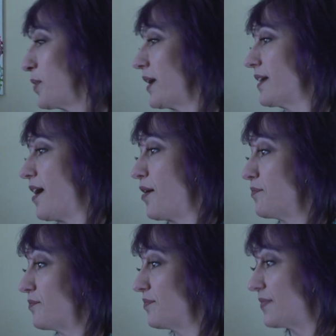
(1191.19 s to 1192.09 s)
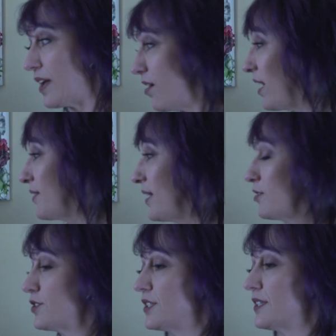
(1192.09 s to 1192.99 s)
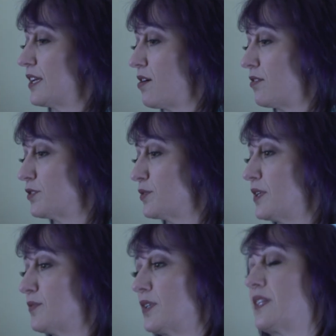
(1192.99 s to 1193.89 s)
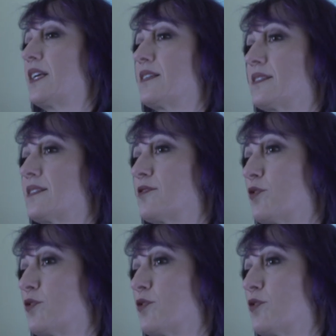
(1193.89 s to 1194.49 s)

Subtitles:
But they all have energy. They all do different things.